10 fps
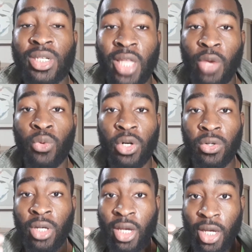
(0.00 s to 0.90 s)
They
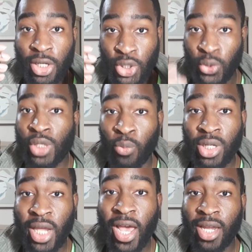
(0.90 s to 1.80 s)
will shoot
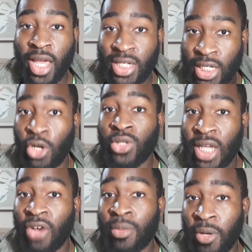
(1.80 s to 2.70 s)
someone dead and still
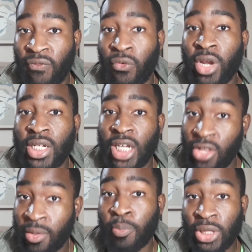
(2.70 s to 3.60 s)
tell them to freeze, tell
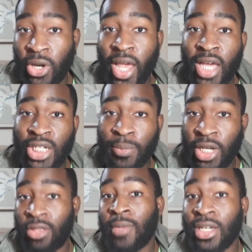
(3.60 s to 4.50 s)
them to put their hands up,
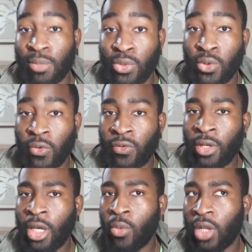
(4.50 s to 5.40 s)
tell them not to move,
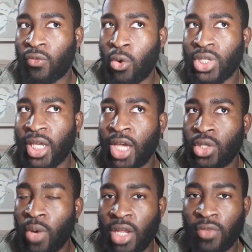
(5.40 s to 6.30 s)
well, of course, they can't
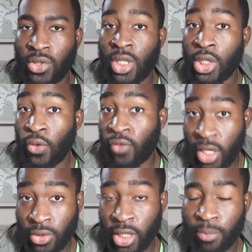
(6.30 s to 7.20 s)
do any of those things. You've
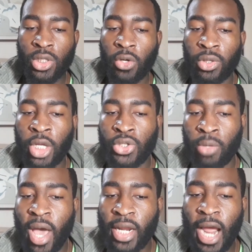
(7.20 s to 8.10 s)
killed them. So there's
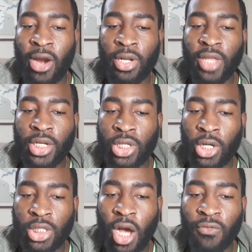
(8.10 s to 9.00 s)
dramatic irony that he
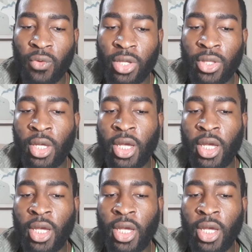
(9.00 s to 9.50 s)
starts off with.